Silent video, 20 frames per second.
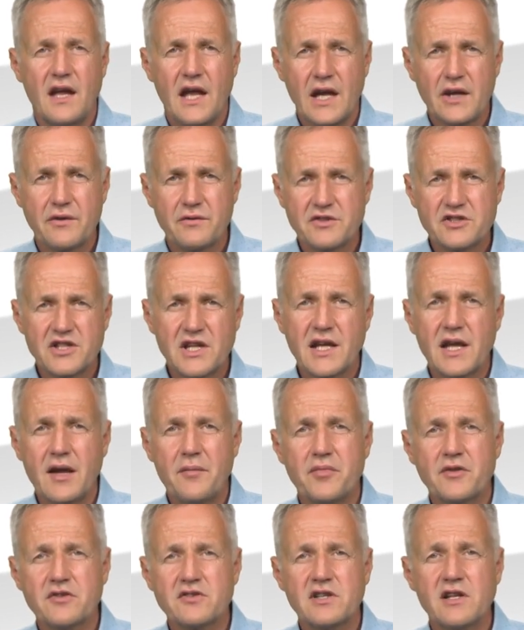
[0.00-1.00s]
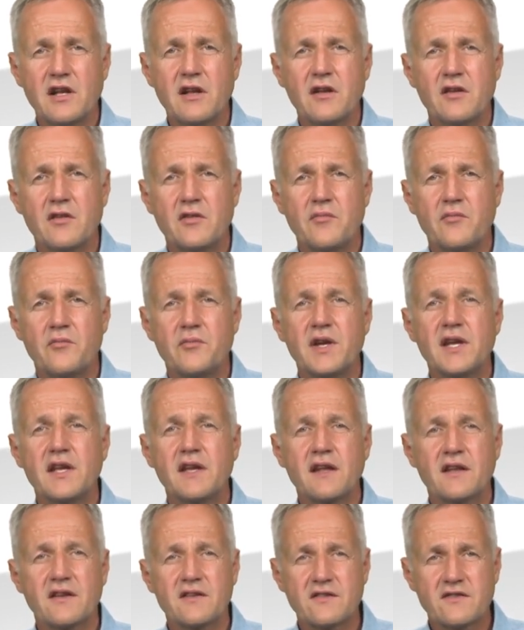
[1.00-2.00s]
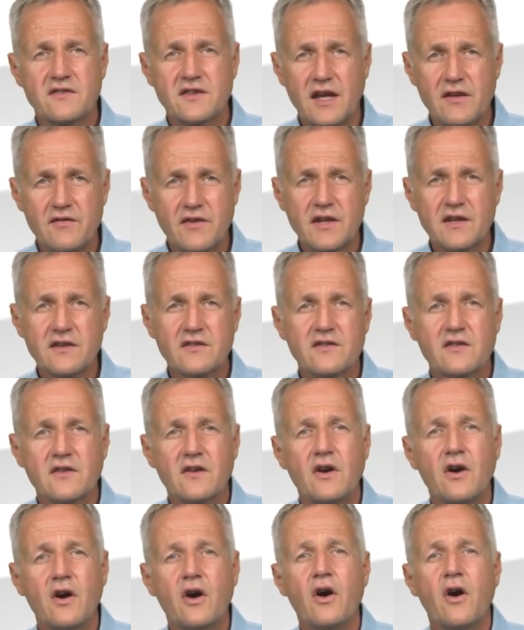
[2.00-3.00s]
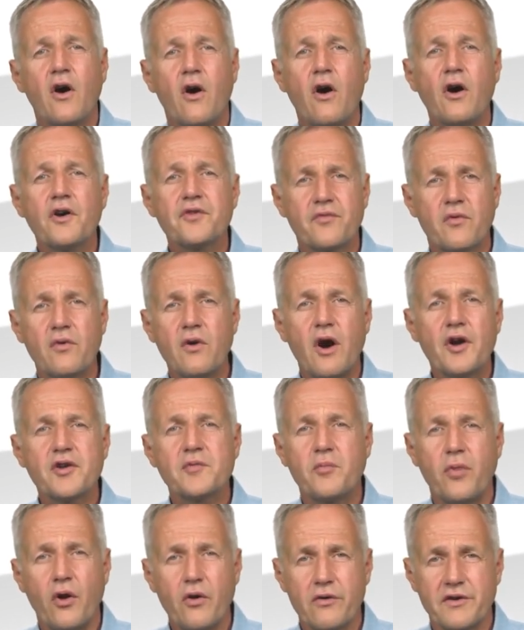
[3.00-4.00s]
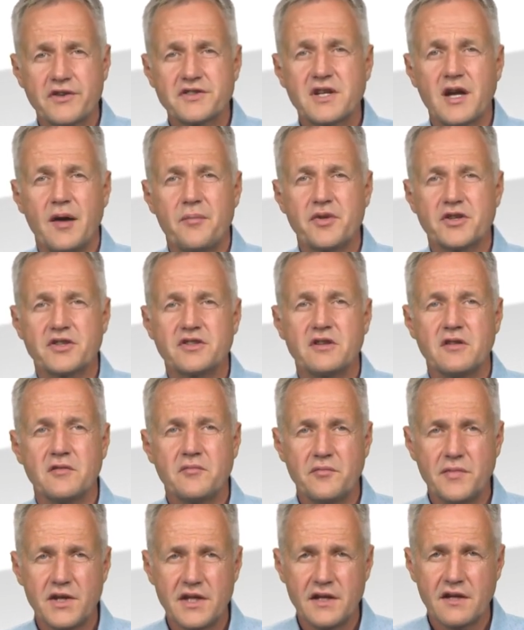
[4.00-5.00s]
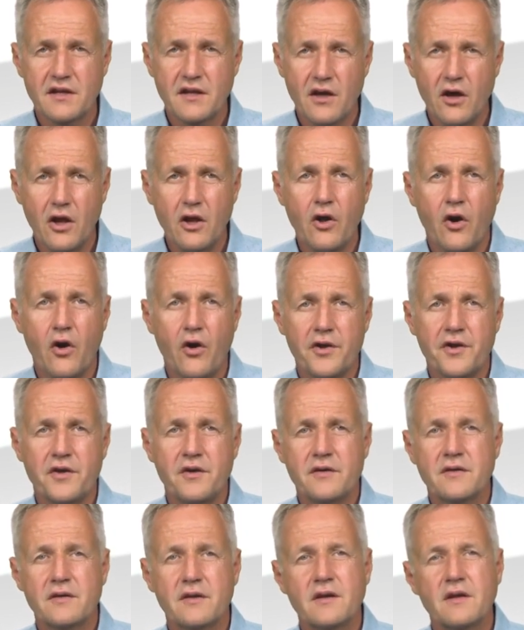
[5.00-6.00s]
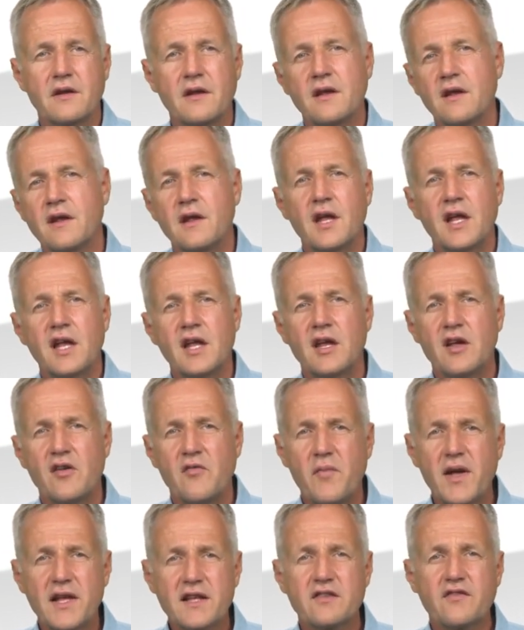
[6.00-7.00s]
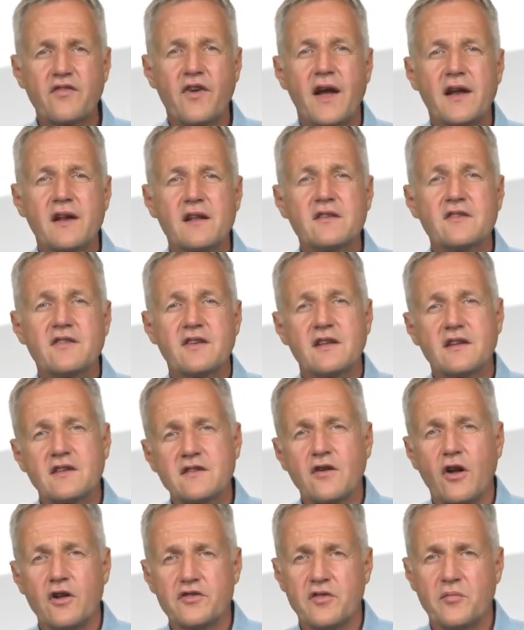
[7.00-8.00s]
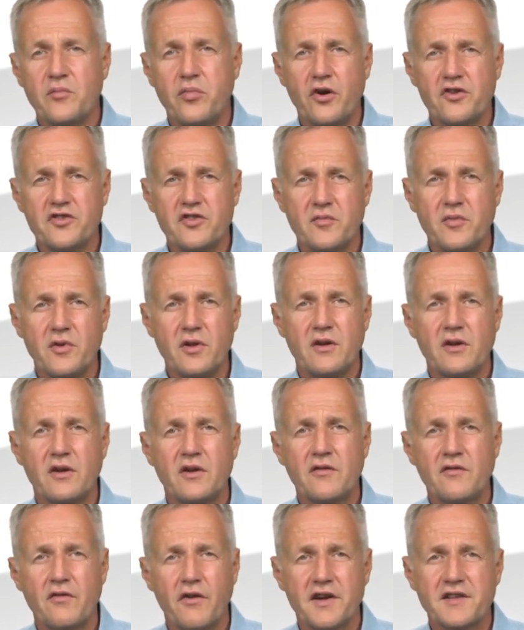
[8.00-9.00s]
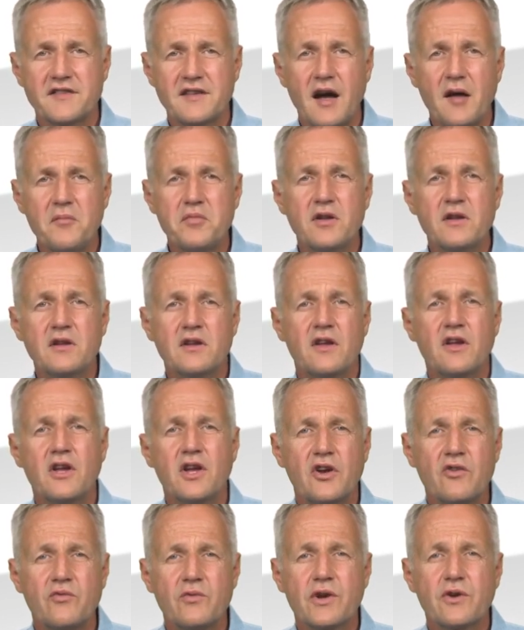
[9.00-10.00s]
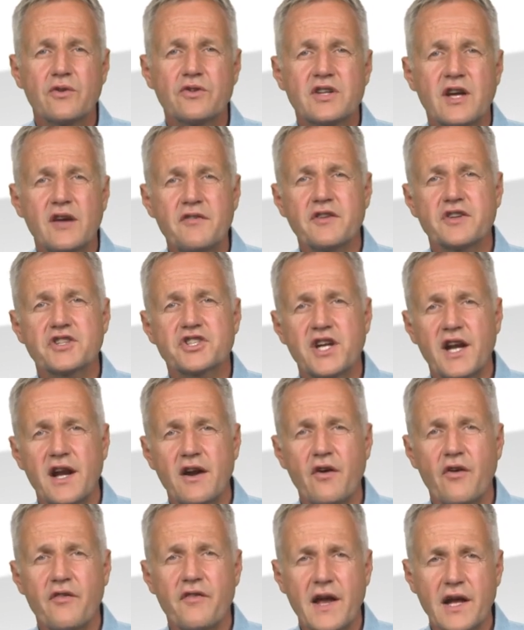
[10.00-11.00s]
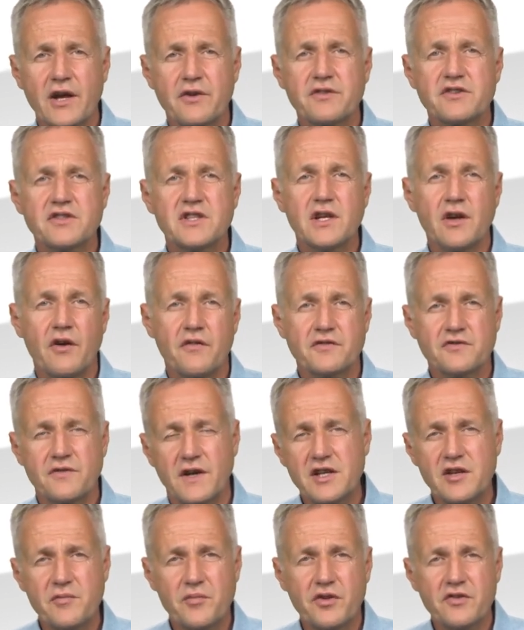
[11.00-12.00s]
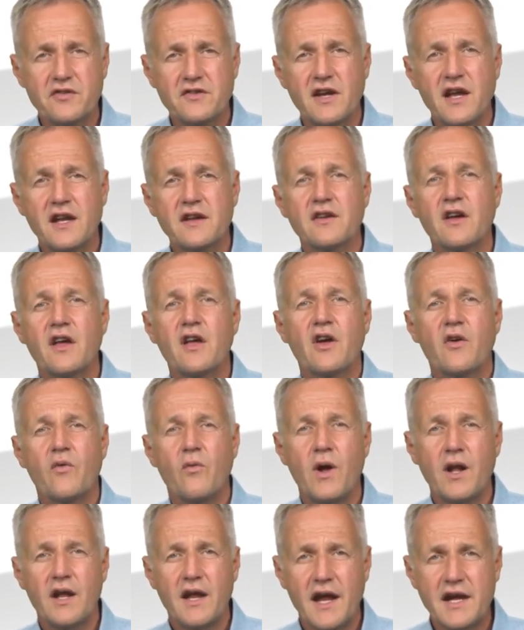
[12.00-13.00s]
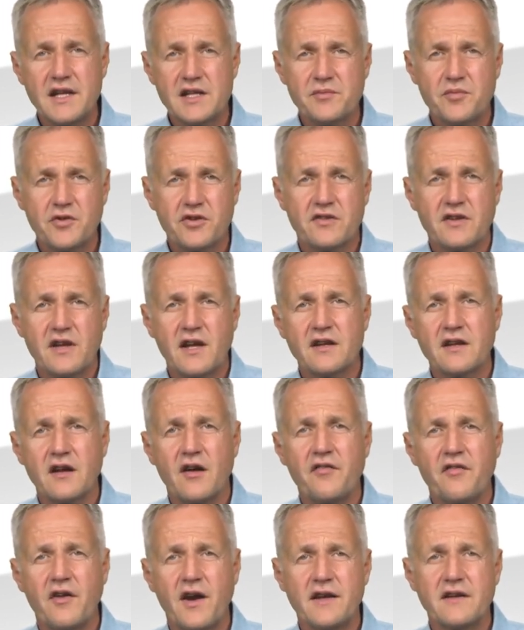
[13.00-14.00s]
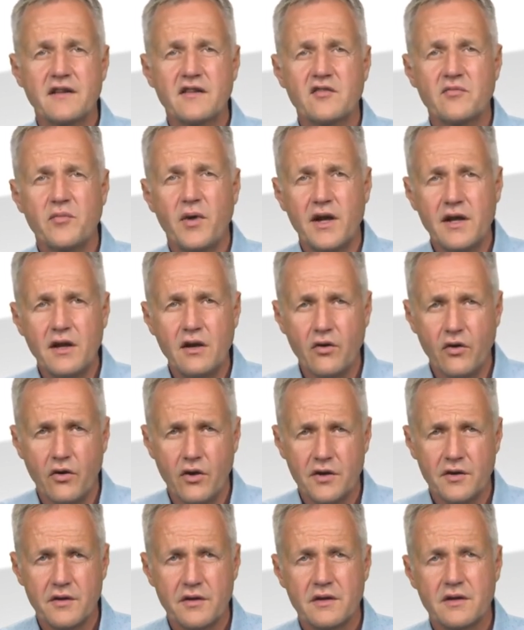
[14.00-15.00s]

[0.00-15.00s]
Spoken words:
equity capital, meaning savings, or throughout borrowed capital, meaning a loan. Mixed financing is also possible. For example, we could have a share of equity of 20%, while 80% are financed by a loan.